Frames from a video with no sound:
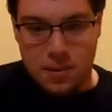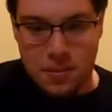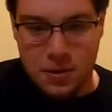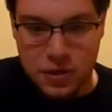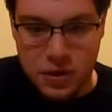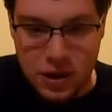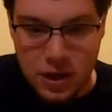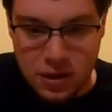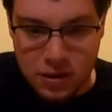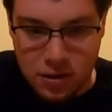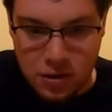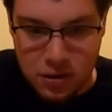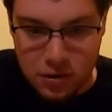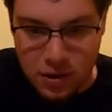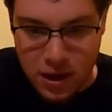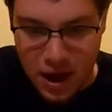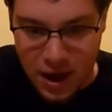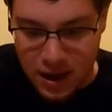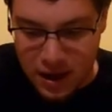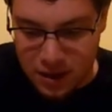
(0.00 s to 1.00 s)
but these
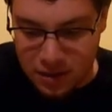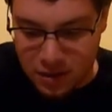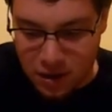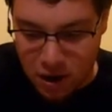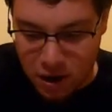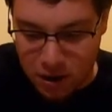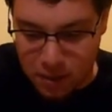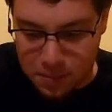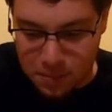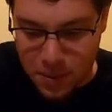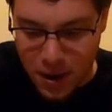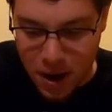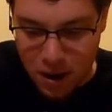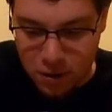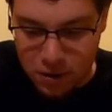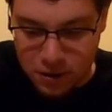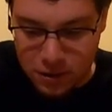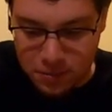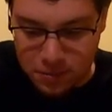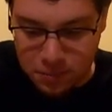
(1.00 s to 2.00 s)
two guys are
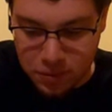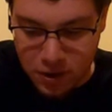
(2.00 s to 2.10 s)
Power of the